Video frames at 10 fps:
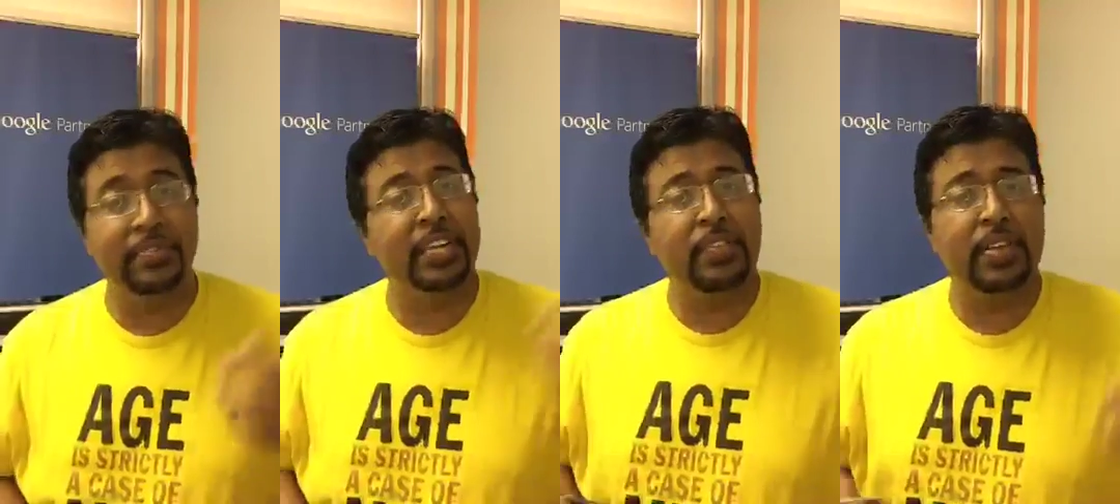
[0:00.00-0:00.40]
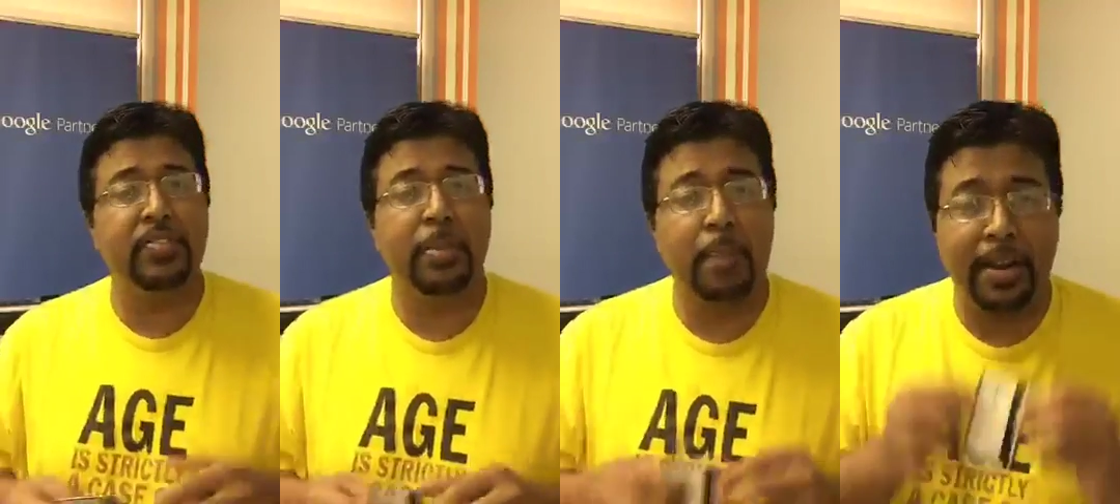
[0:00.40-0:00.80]
if, even
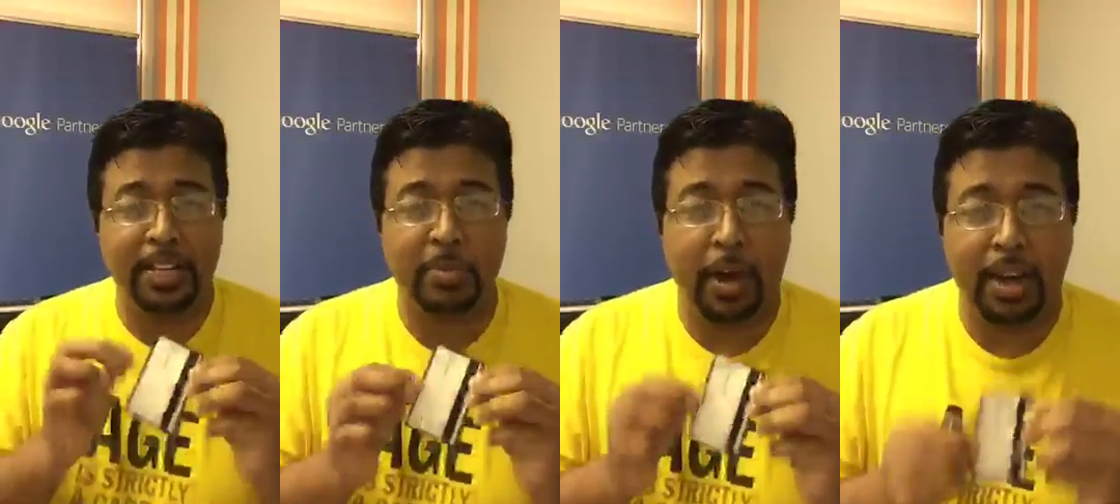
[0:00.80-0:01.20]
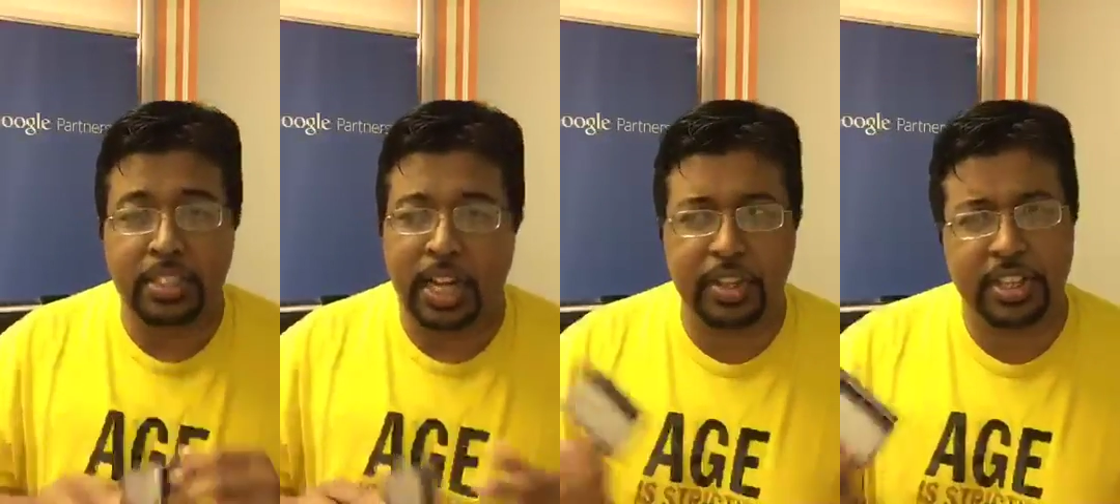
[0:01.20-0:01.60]
if the battery
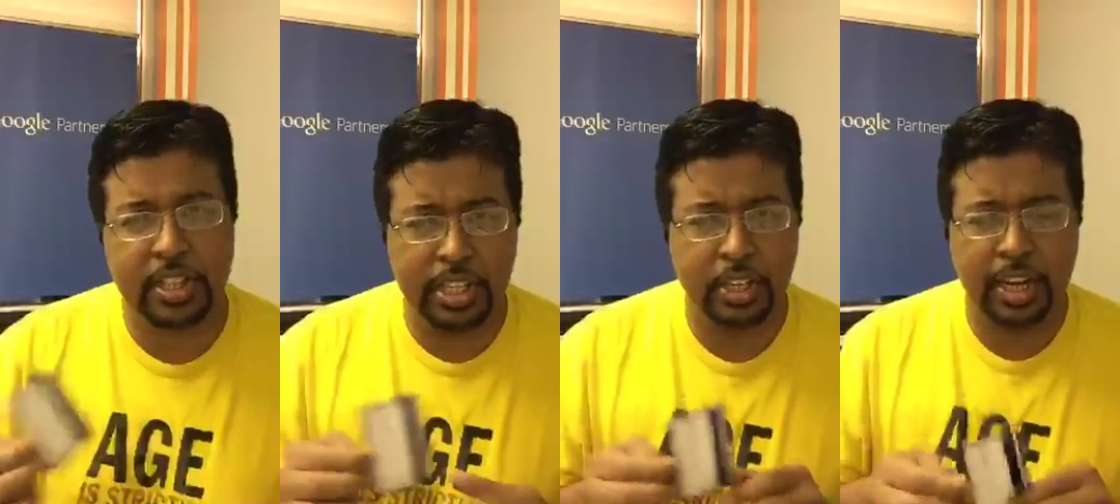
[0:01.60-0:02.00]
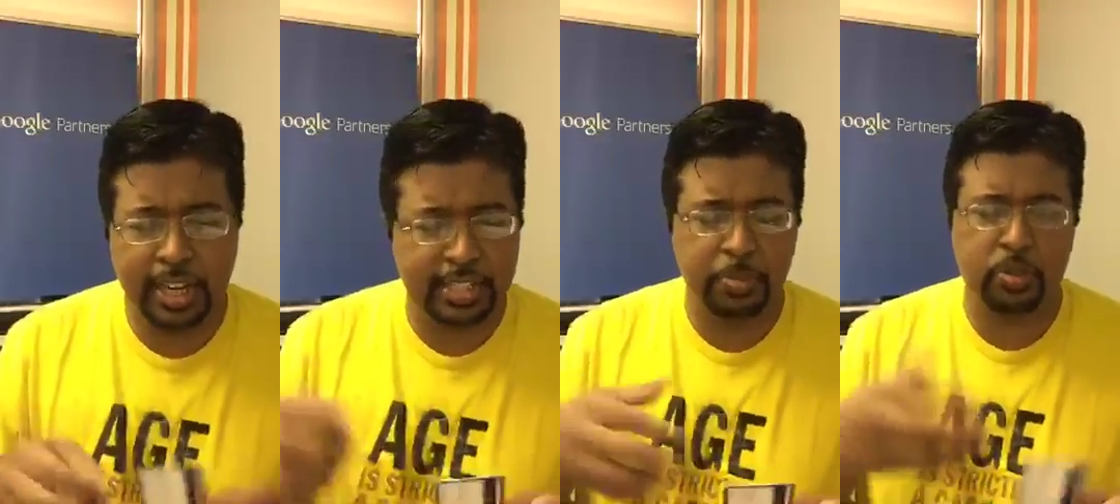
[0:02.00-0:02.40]
expires, I think you're gonna
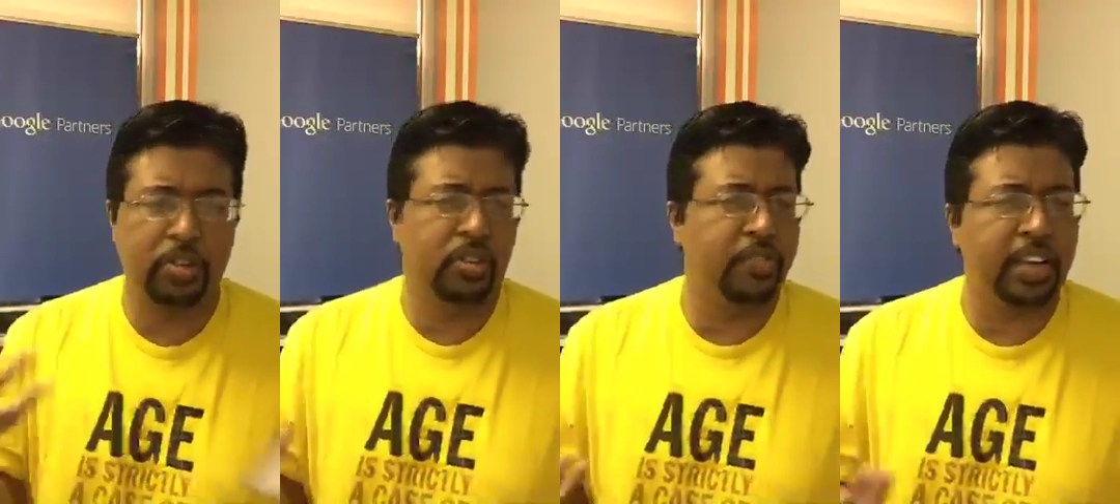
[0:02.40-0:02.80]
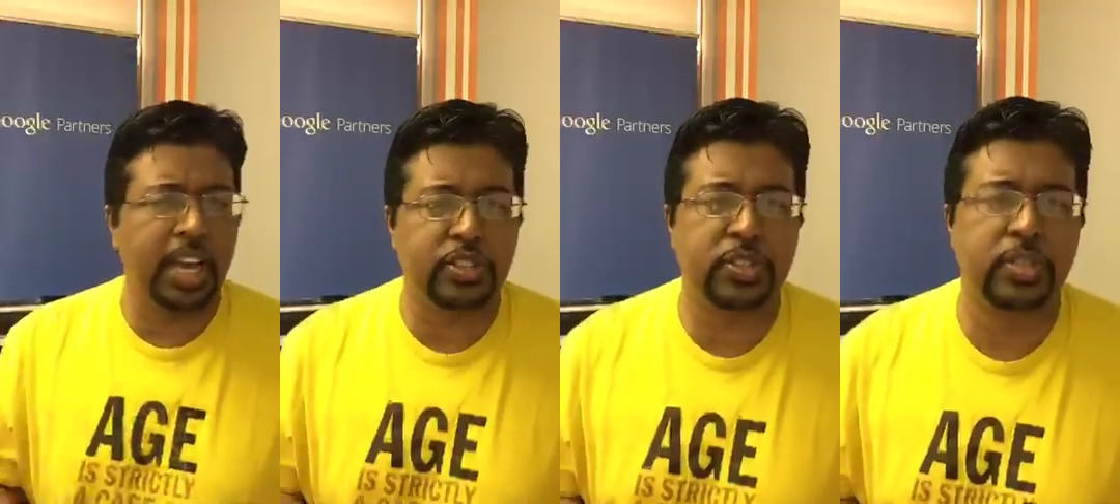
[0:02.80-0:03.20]
get some sort of
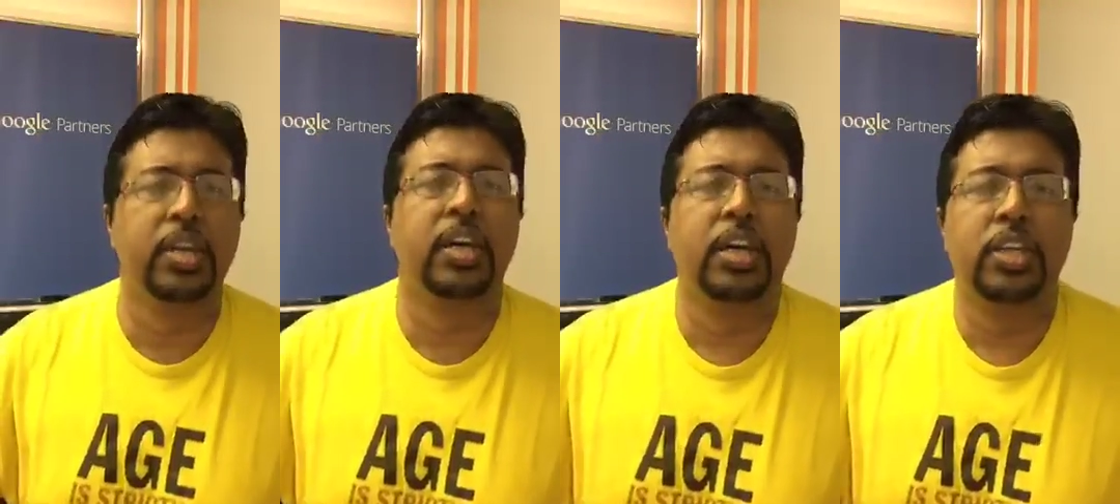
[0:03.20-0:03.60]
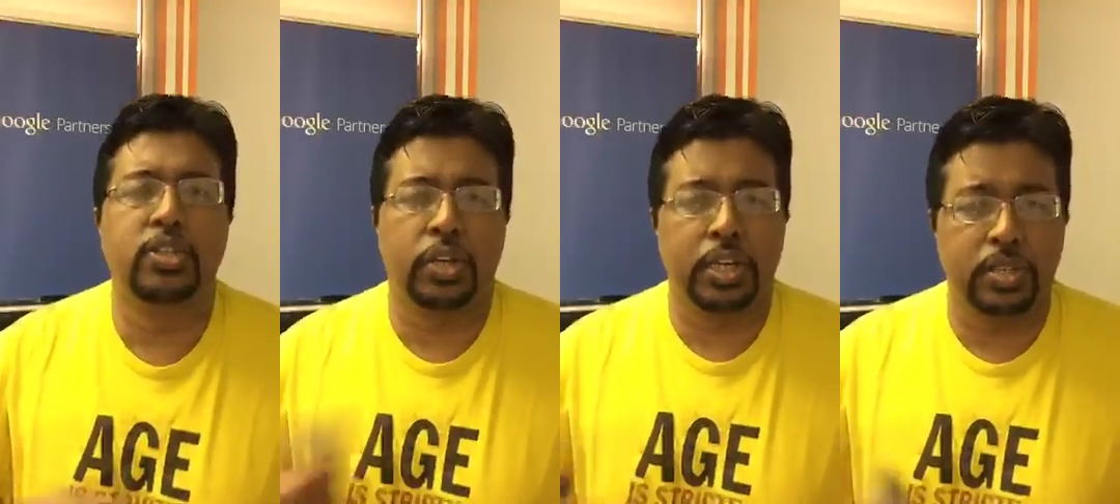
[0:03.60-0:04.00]
notification
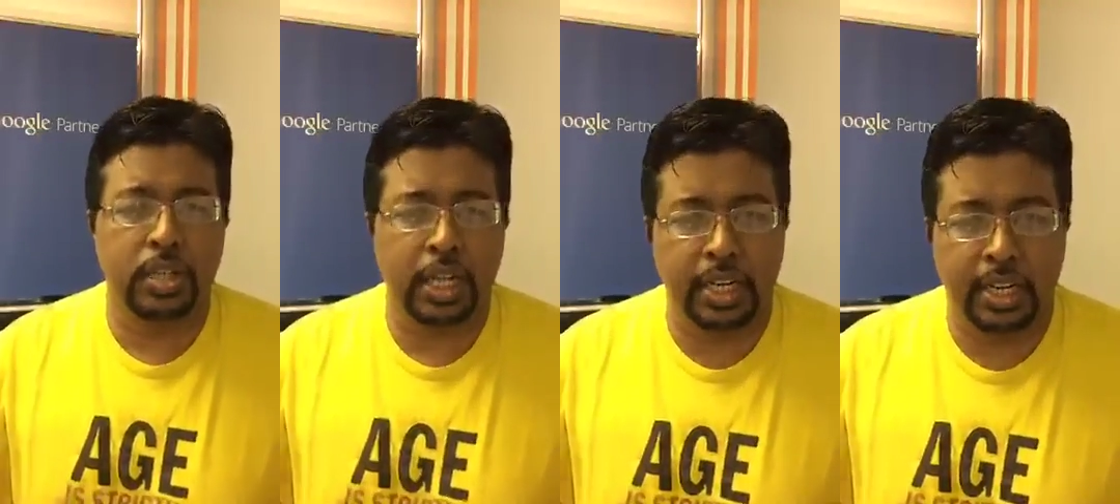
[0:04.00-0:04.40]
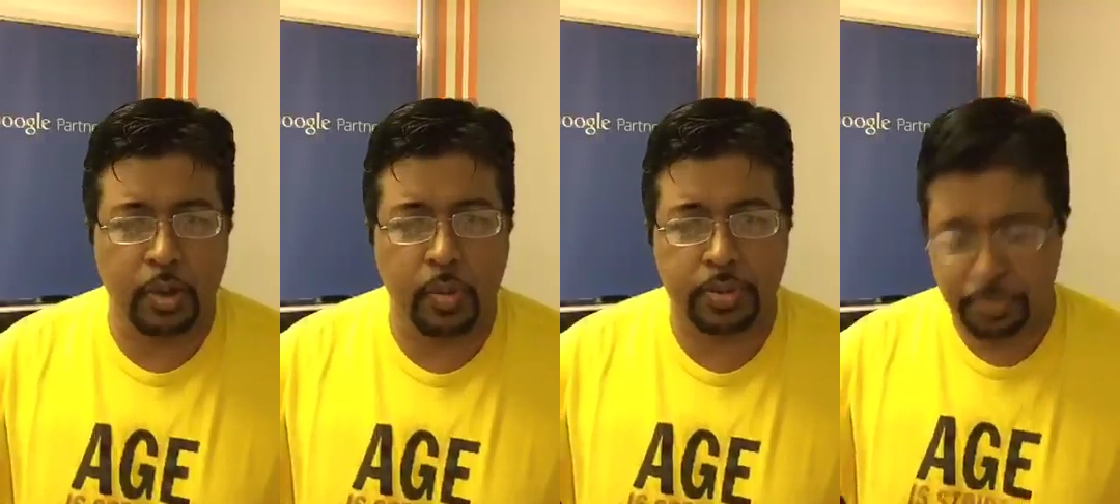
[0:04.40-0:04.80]
so you can get
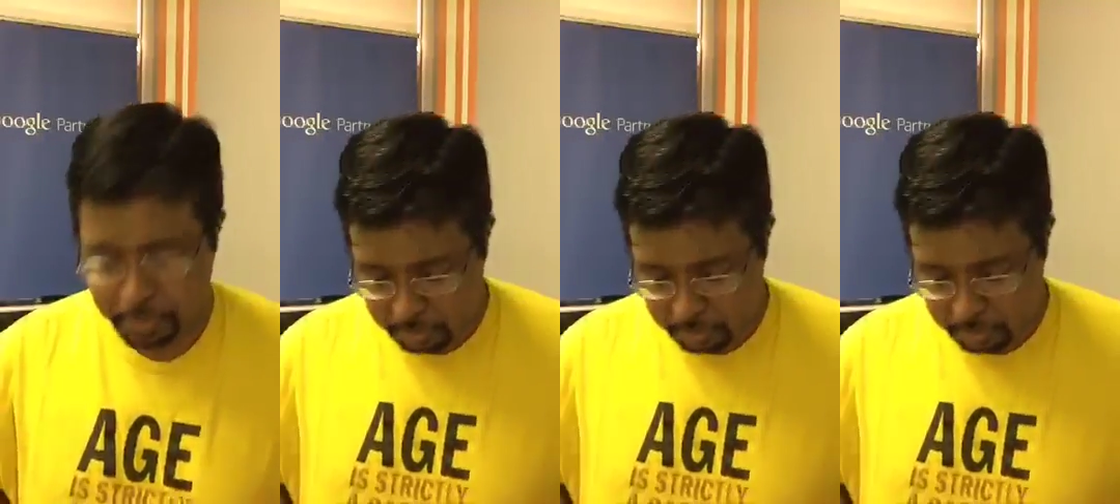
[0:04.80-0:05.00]
another one.